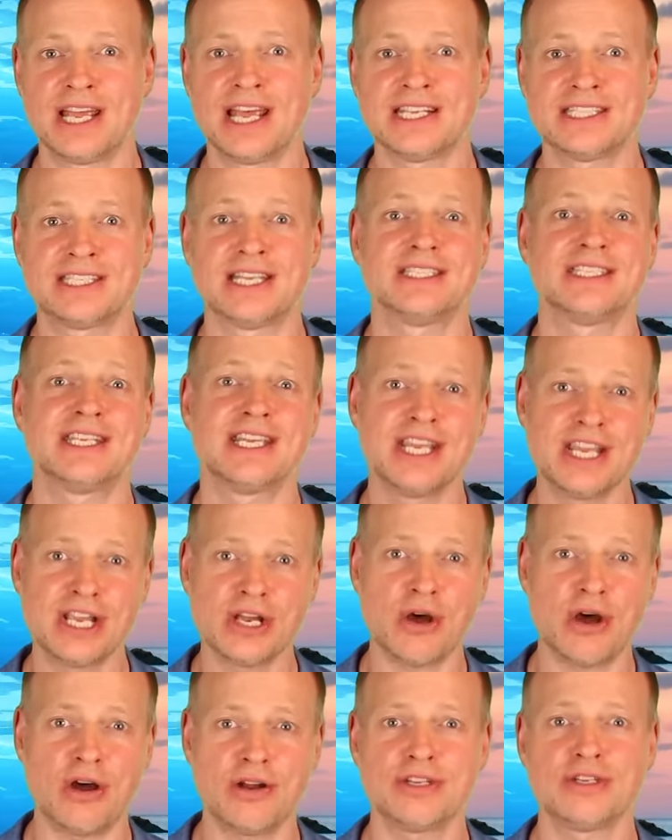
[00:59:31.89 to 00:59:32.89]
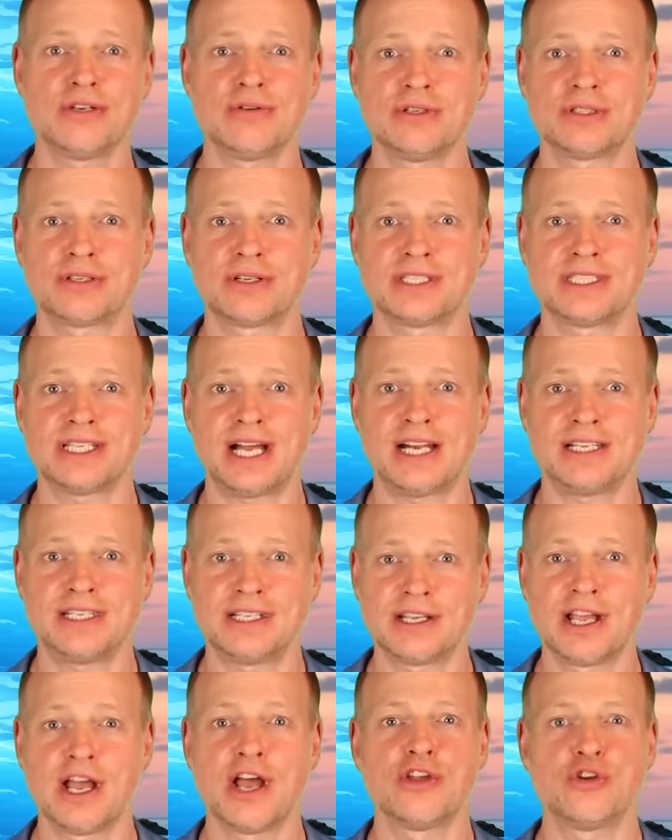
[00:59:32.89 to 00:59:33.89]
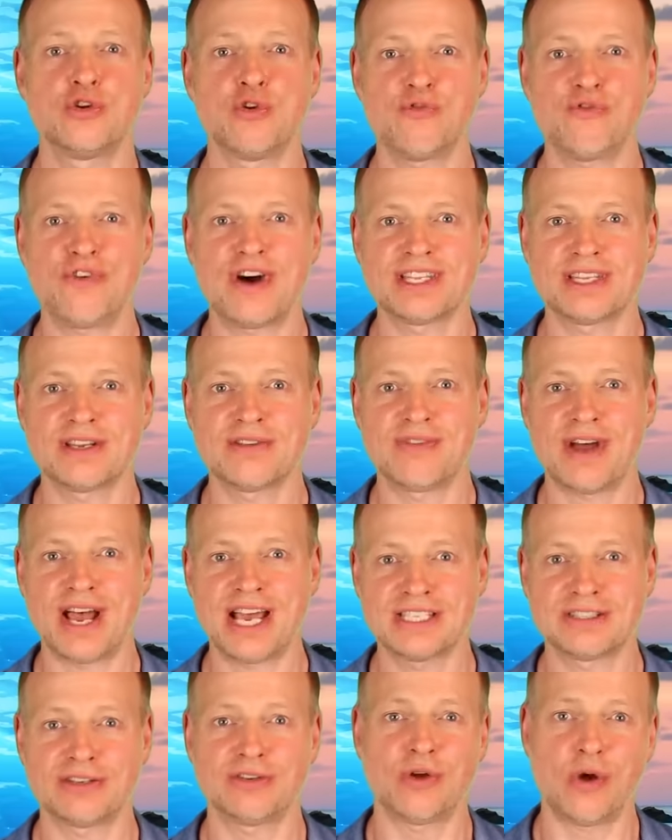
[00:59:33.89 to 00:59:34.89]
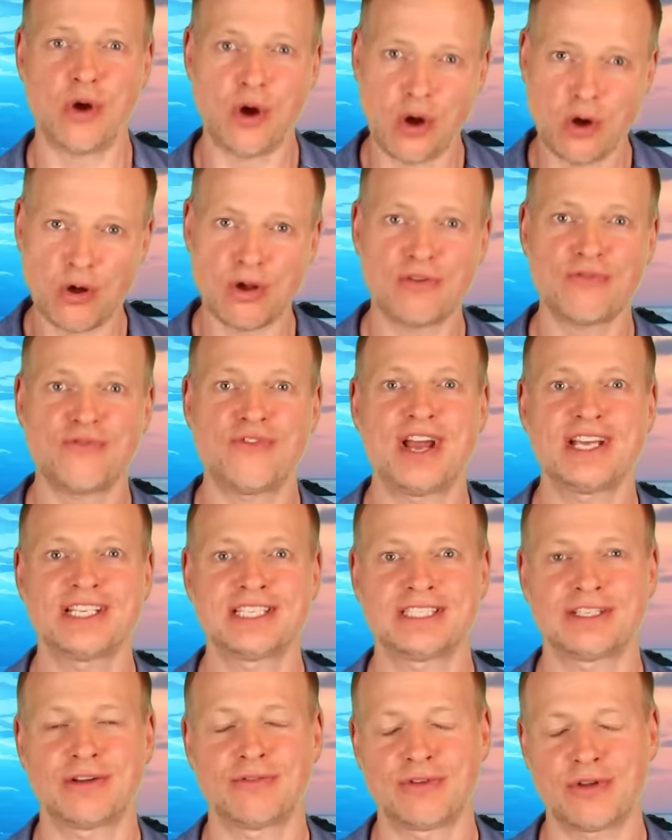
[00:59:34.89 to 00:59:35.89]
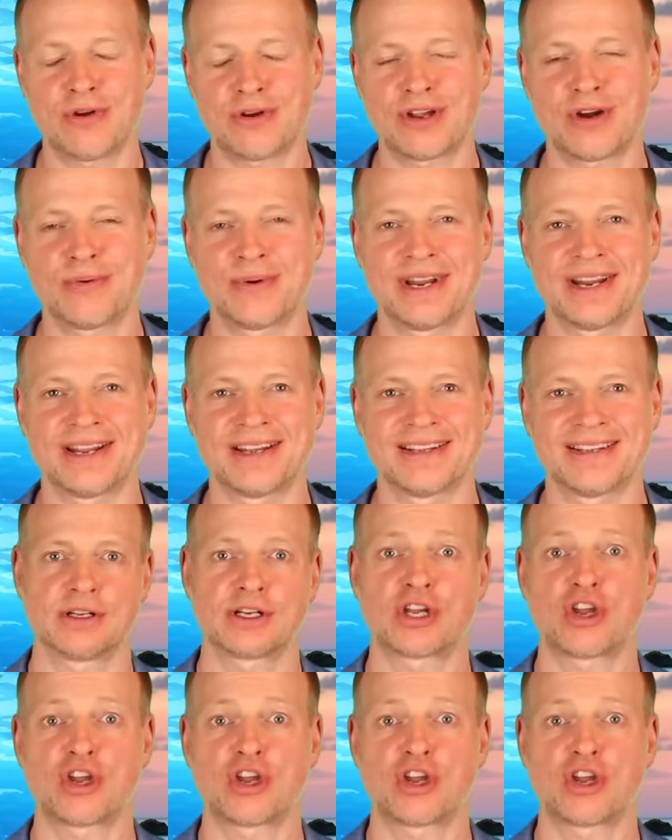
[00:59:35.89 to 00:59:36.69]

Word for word: since here on YOUinConsulting you find advice on all phases of your career.